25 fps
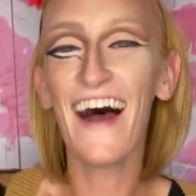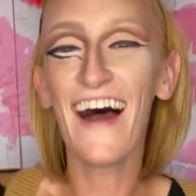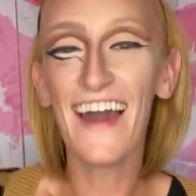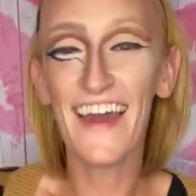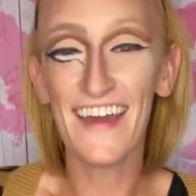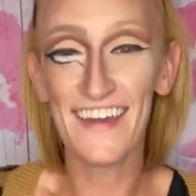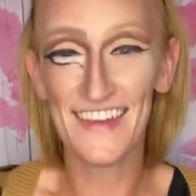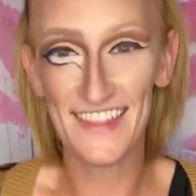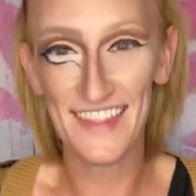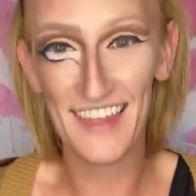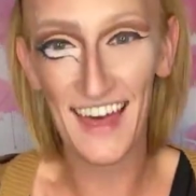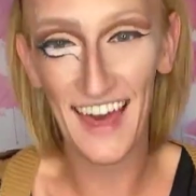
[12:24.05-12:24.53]

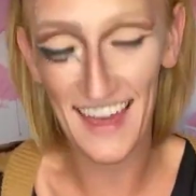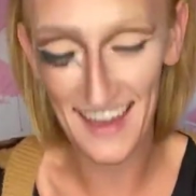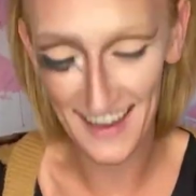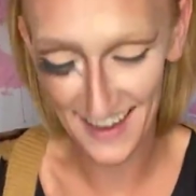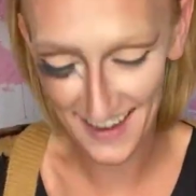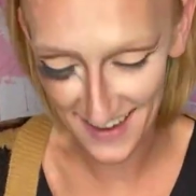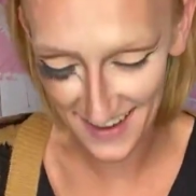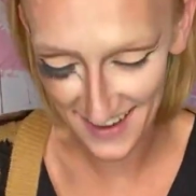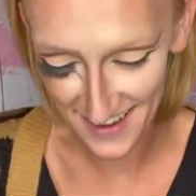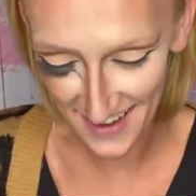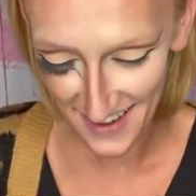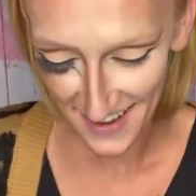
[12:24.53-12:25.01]
in
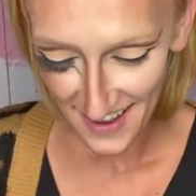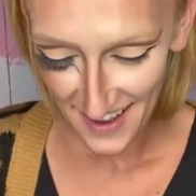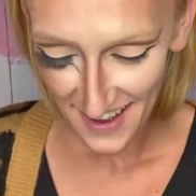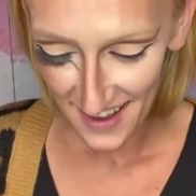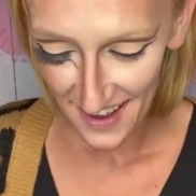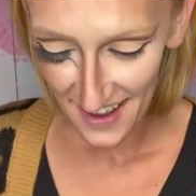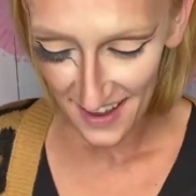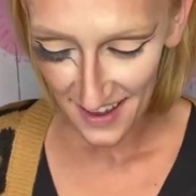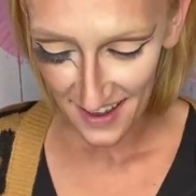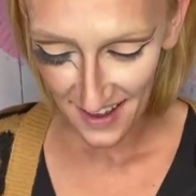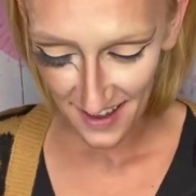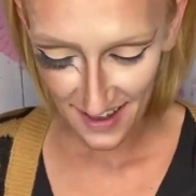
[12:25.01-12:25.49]
like
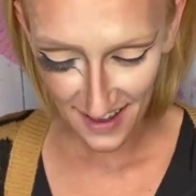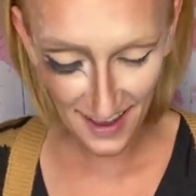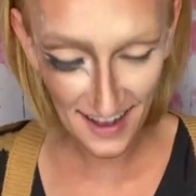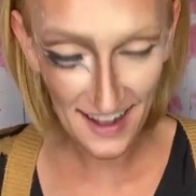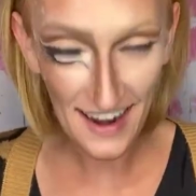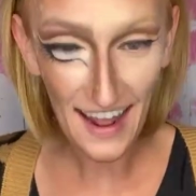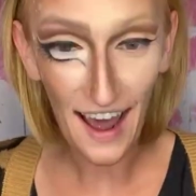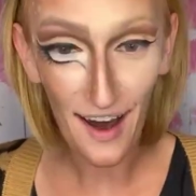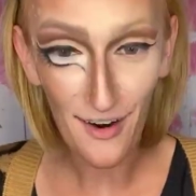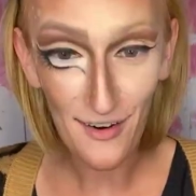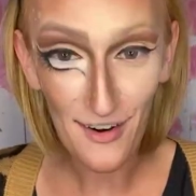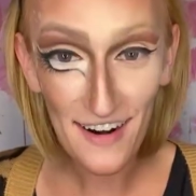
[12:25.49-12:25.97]
an
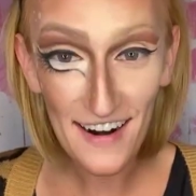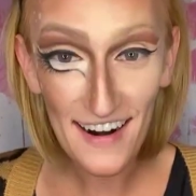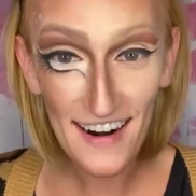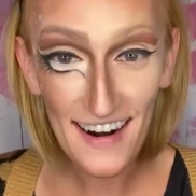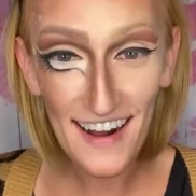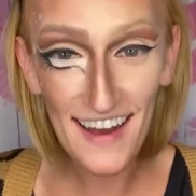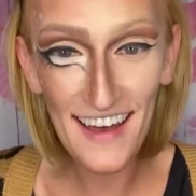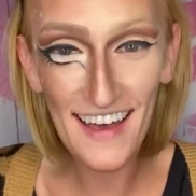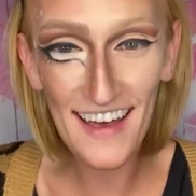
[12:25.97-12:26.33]
hour.